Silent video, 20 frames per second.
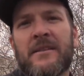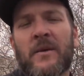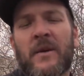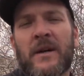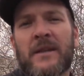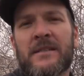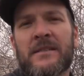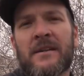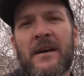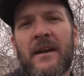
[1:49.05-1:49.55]
to
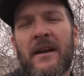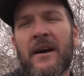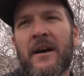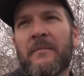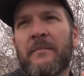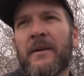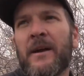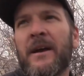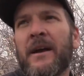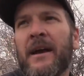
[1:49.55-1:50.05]
our
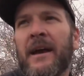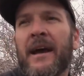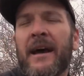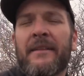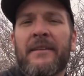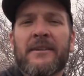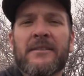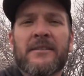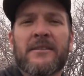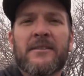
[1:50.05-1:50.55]
setup,
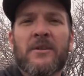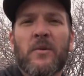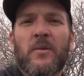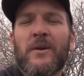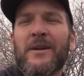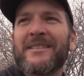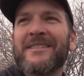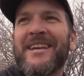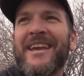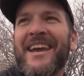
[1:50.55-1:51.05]
and this is the
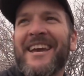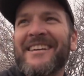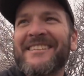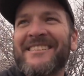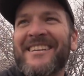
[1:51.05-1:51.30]
worst case